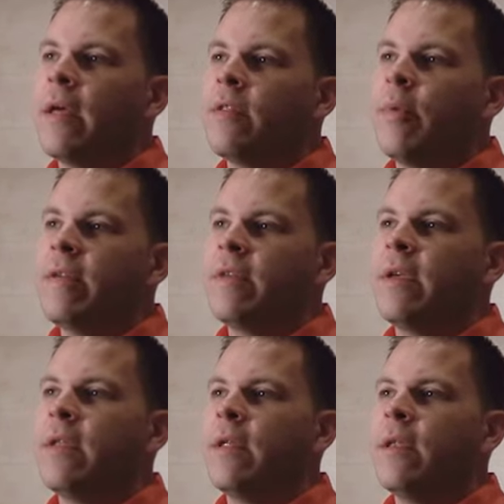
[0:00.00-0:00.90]
It's
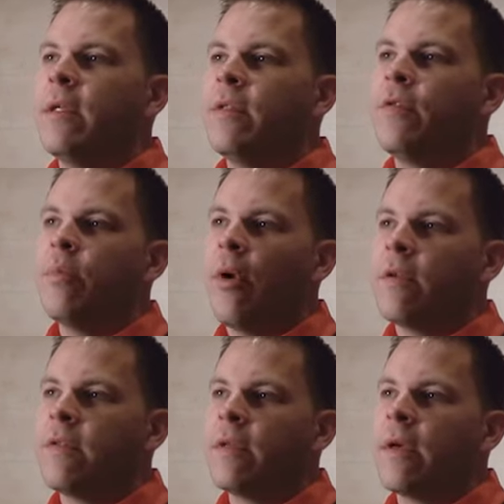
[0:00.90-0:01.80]
basically in two
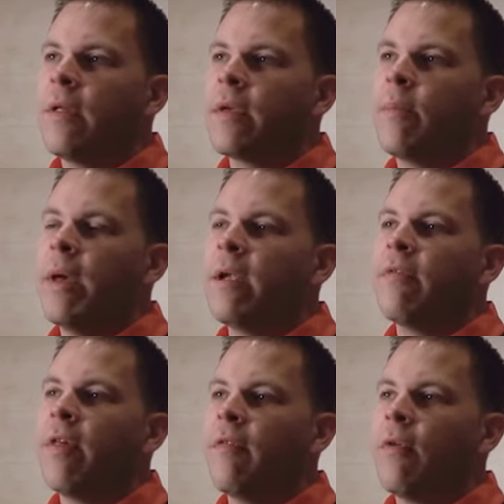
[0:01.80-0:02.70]
parts. On the
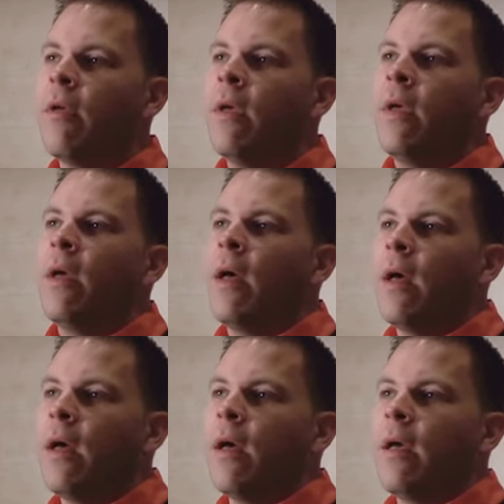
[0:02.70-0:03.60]
competitive level,
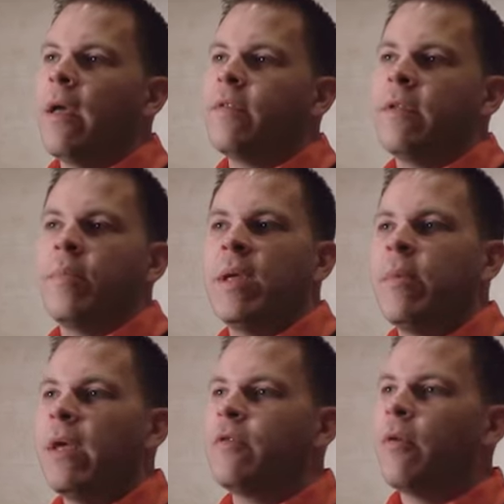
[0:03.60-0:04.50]
as in the
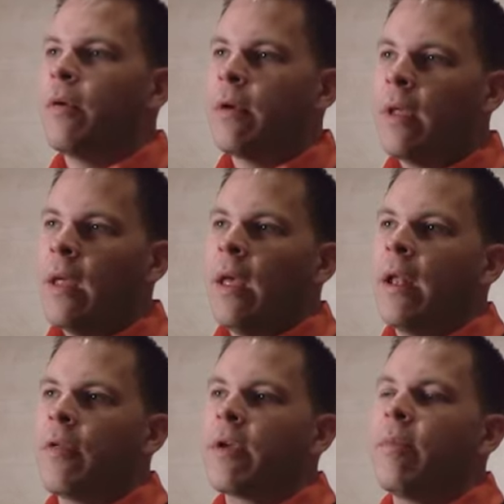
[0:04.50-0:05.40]
PBA Tour
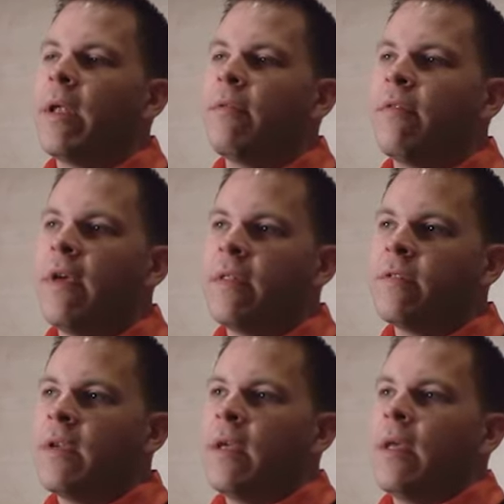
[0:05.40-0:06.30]
and other competitive events,